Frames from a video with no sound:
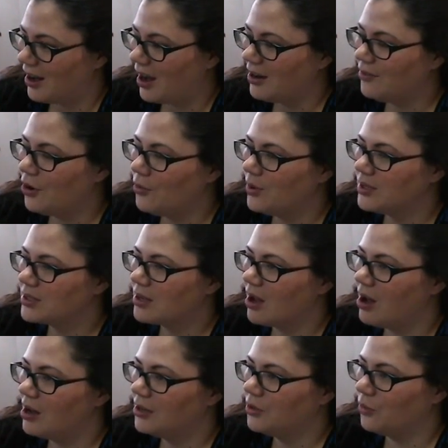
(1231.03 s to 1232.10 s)
I've always
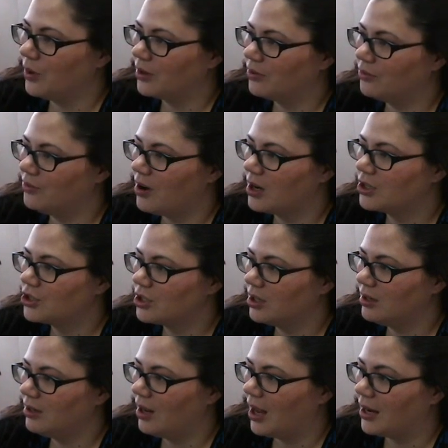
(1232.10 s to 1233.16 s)
gone with
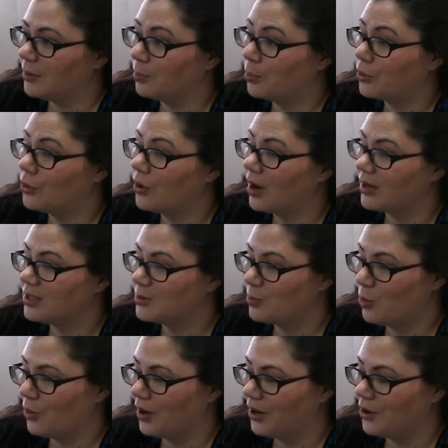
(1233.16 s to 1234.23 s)
function and price
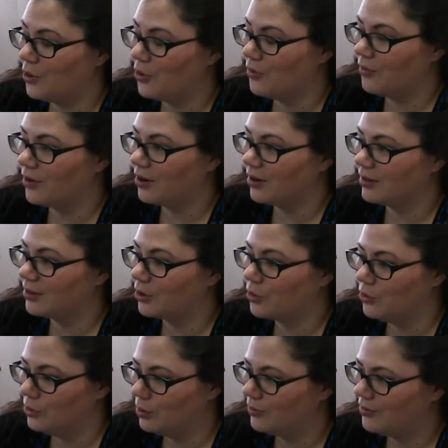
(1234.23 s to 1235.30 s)
point over the
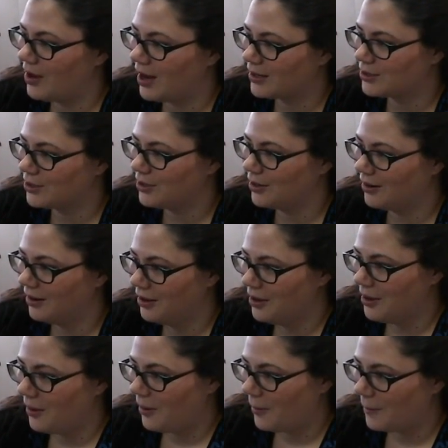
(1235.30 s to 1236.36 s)
cool factor,
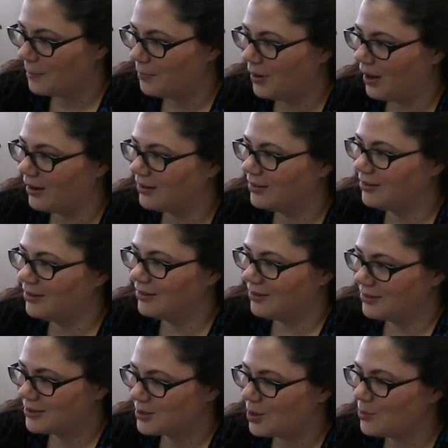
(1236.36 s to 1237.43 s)
but
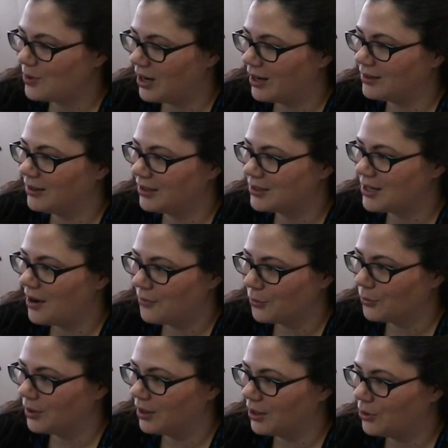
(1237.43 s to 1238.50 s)
someday I'd like to have a
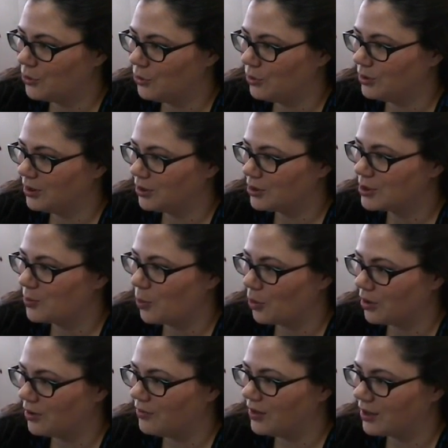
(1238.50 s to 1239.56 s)
really cool little
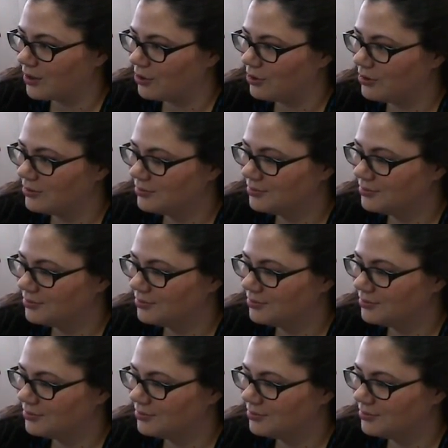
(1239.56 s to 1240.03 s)
sporty vehicle.